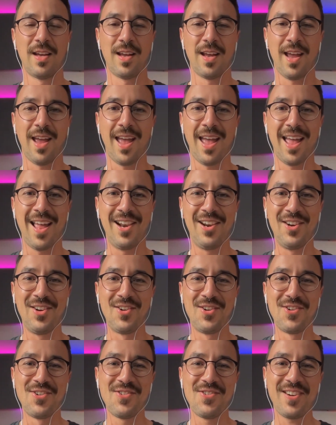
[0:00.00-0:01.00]

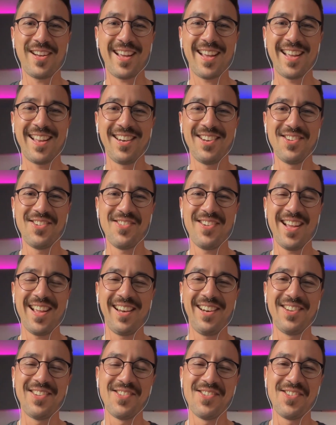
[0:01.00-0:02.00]
Hello, hello,
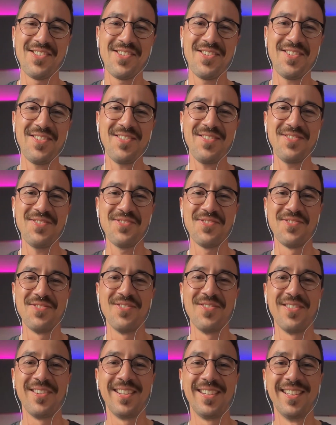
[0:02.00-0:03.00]

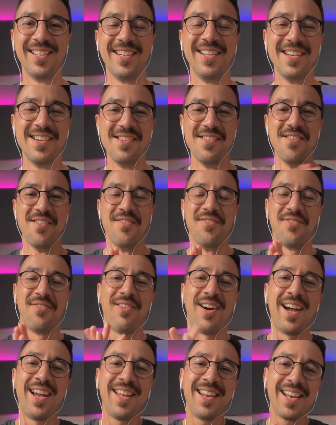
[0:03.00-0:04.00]
hello!
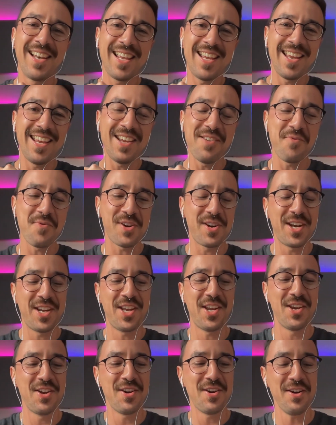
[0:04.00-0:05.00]
Finally, we're
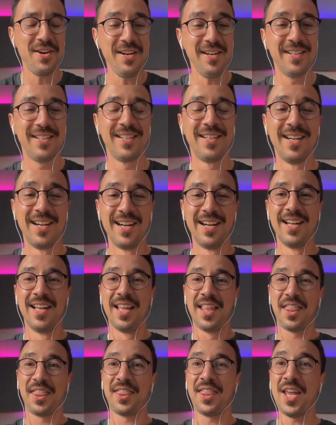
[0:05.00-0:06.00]
here.
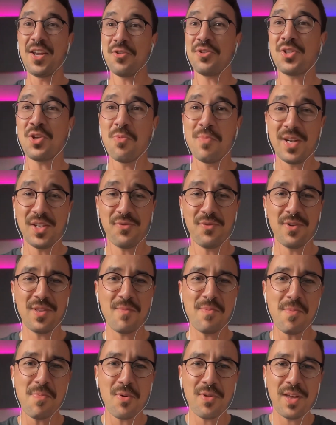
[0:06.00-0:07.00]
Thank you so much for the
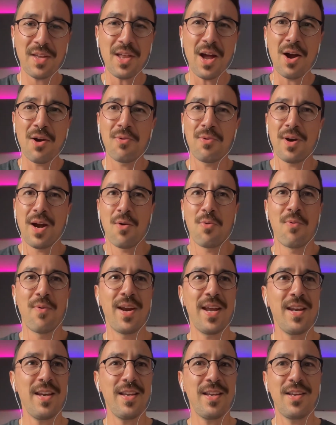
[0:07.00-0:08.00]
people that are
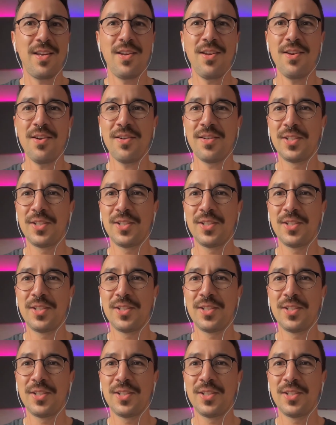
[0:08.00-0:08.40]
already here.